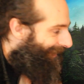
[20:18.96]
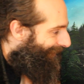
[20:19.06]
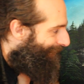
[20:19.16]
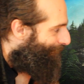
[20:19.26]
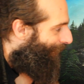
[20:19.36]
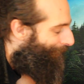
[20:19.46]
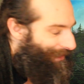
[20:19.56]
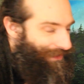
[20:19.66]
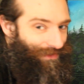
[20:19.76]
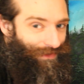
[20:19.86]

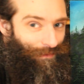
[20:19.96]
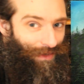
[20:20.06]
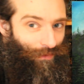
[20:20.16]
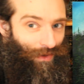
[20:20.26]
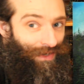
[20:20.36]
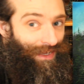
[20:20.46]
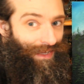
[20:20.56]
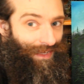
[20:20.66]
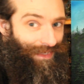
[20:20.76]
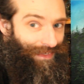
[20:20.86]
to do the big one?
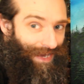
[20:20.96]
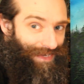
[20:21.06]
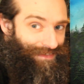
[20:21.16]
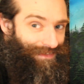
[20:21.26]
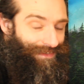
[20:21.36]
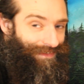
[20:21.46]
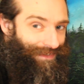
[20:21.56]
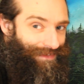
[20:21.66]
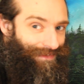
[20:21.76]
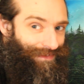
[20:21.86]
Yes.
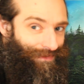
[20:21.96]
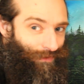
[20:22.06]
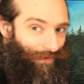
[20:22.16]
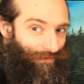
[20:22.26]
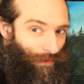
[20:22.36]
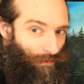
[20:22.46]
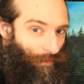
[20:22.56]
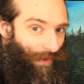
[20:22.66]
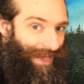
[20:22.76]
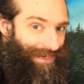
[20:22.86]
Do I feel
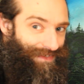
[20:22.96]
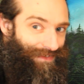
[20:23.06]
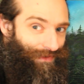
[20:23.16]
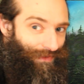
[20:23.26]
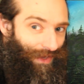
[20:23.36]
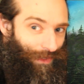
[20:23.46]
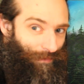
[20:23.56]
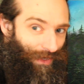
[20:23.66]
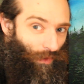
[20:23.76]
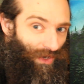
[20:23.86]
prepared to do the other
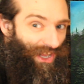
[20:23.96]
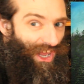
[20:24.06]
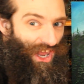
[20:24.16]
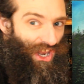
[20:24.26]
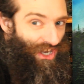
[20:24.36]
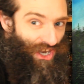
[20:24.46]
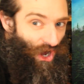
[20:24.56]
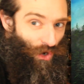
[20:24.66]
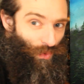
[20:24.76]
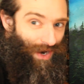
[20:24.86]
big one?
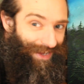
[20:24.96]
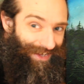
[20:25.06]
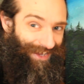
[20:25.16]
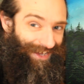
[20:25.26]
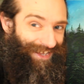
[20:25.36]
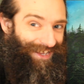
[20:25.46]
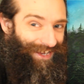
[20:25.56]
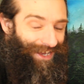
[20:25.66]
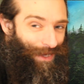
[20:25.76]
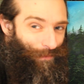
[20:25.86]
No.
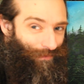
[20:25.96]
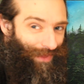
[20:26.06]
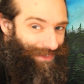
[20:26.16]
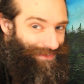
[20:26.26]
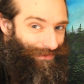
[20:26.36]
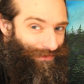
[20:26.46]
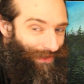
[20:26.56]
I still